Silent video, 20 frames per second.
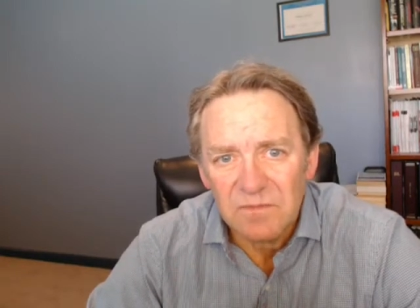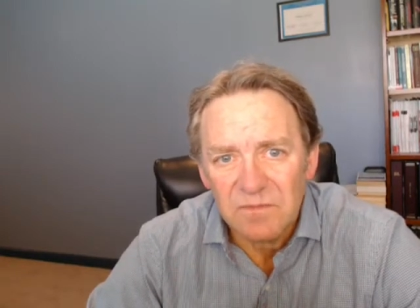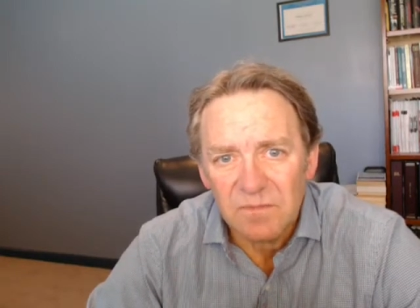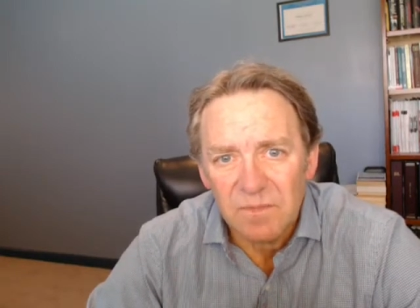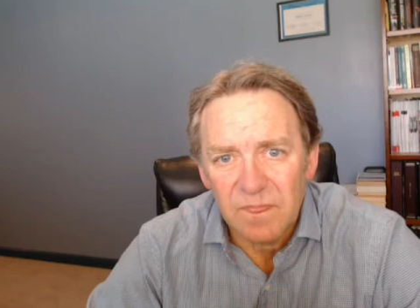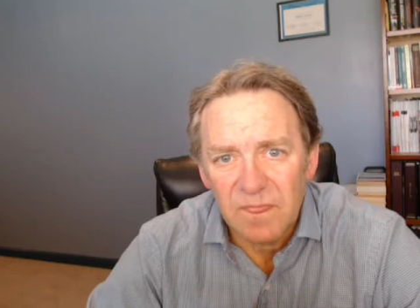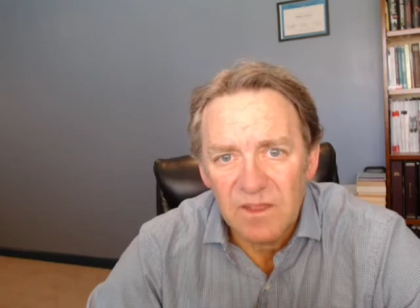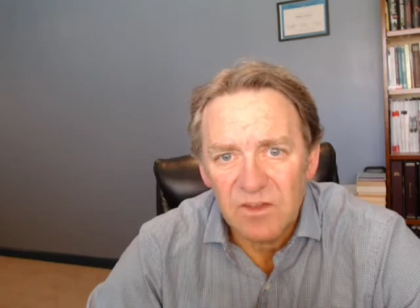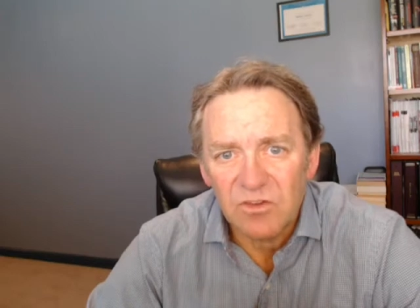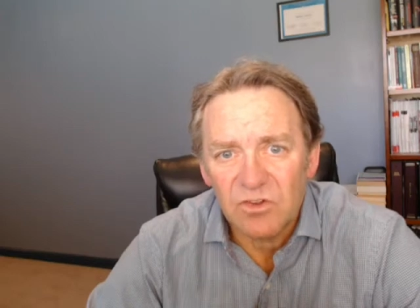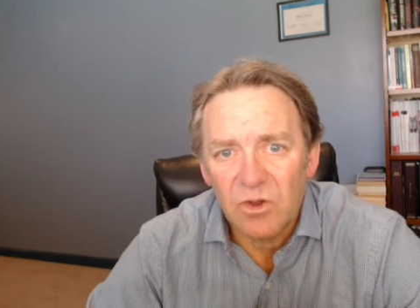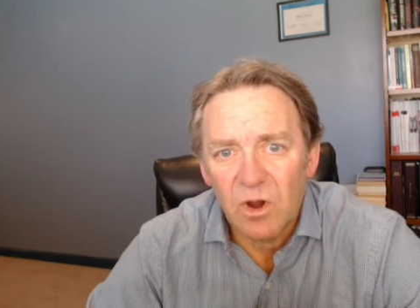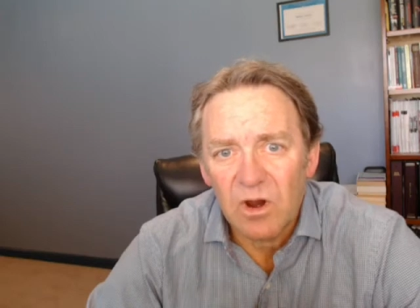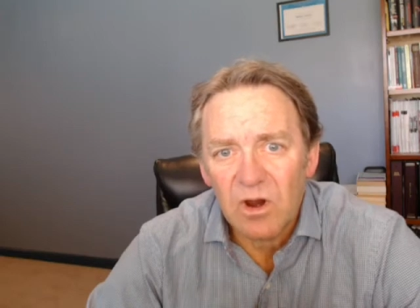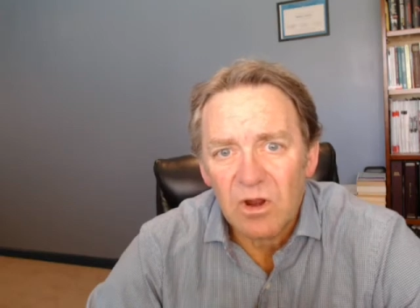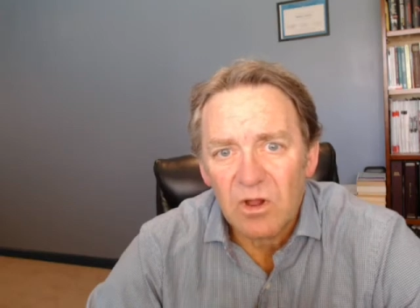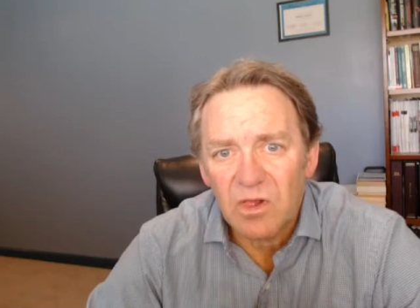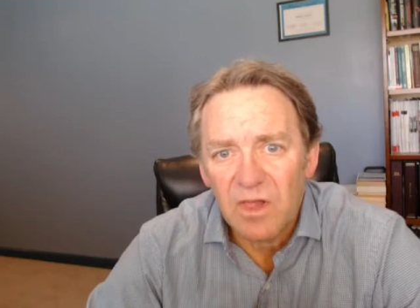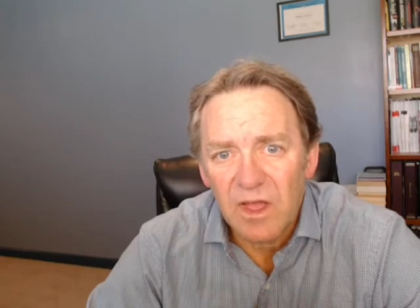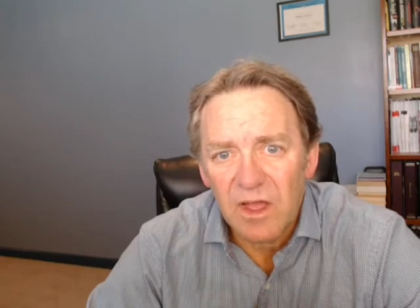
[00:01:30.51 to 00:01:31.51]
These dark
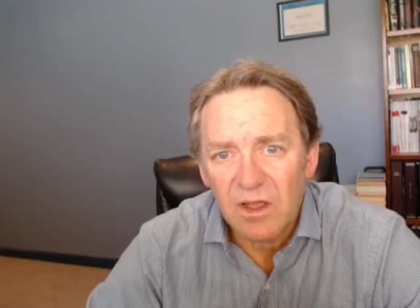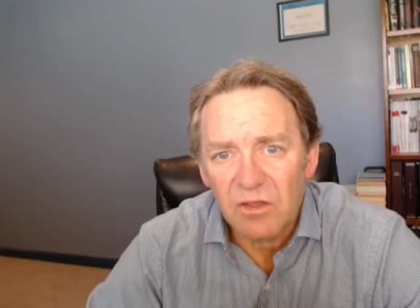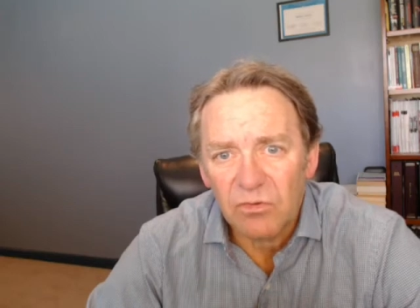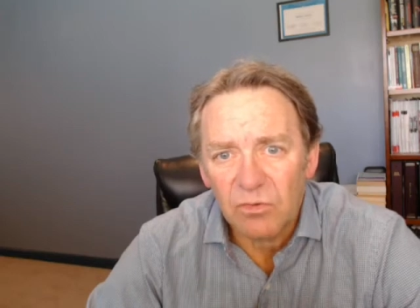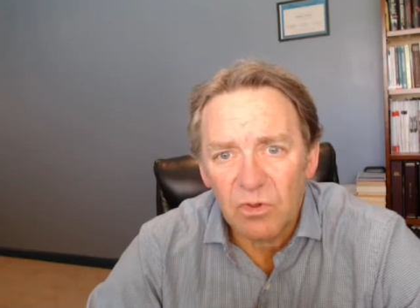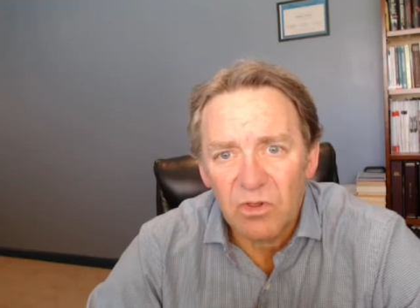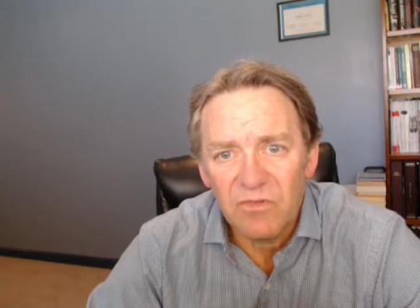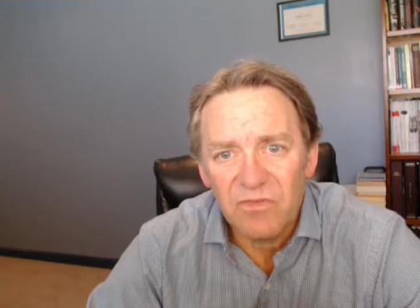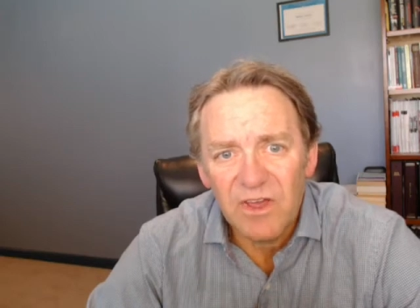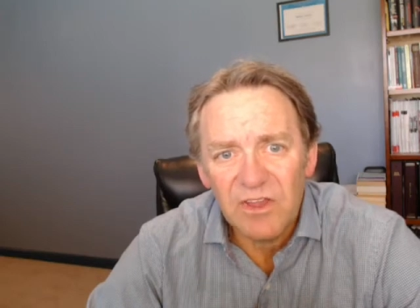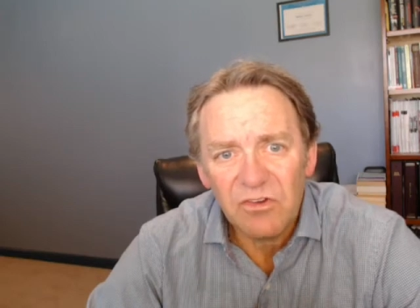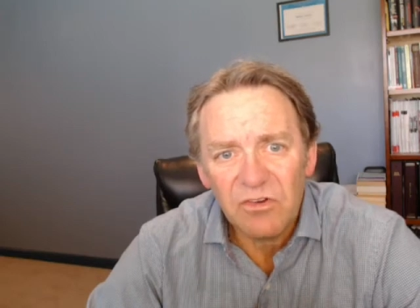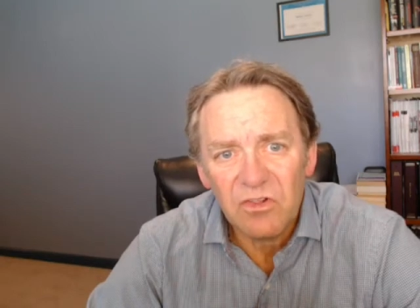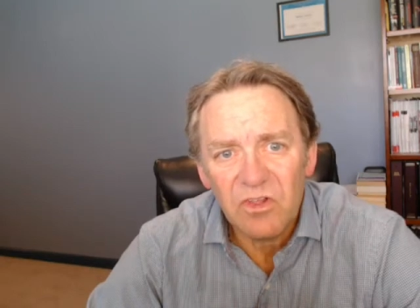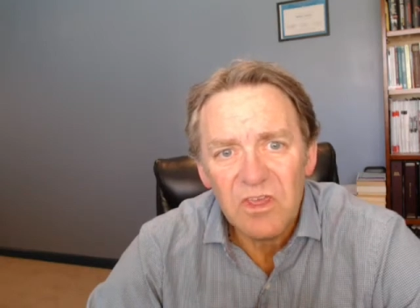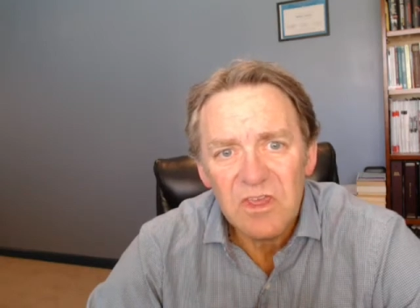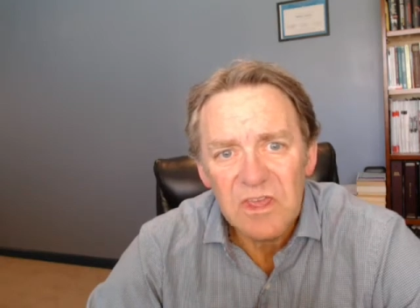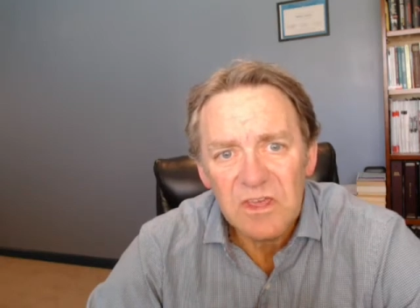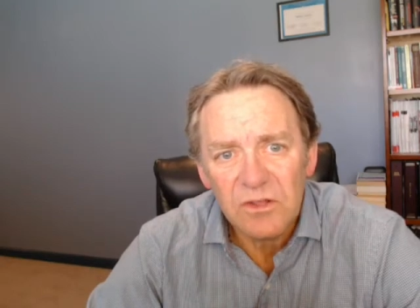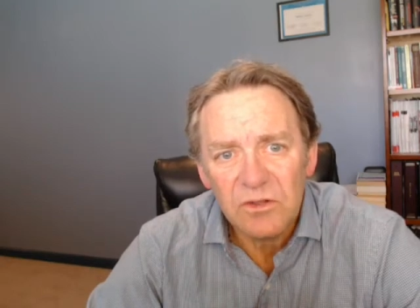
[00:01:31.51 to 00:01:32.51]
clouds will eventually
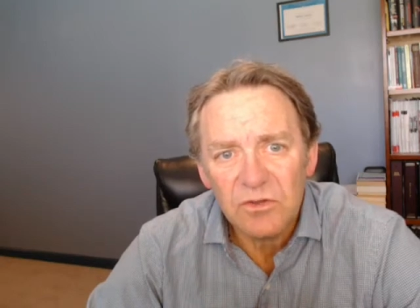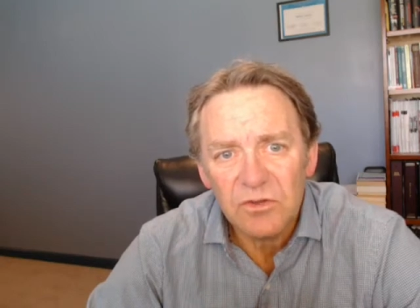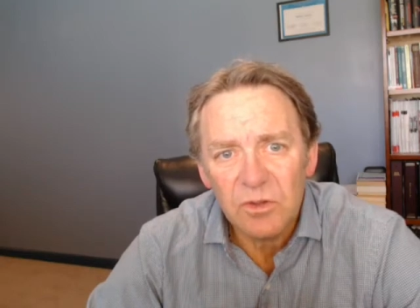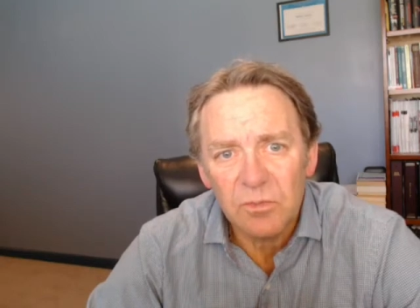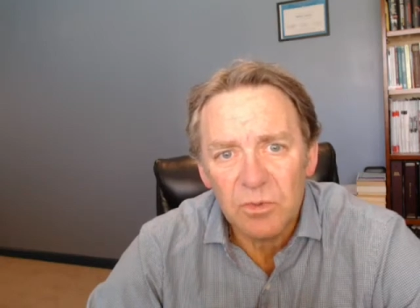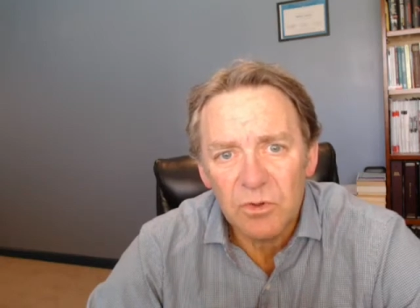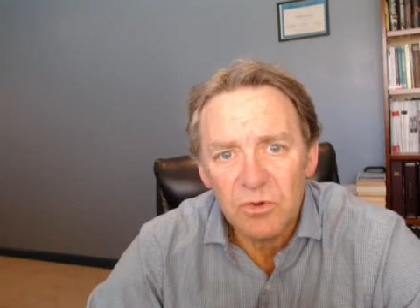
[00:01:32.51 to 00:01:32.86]
yield to blue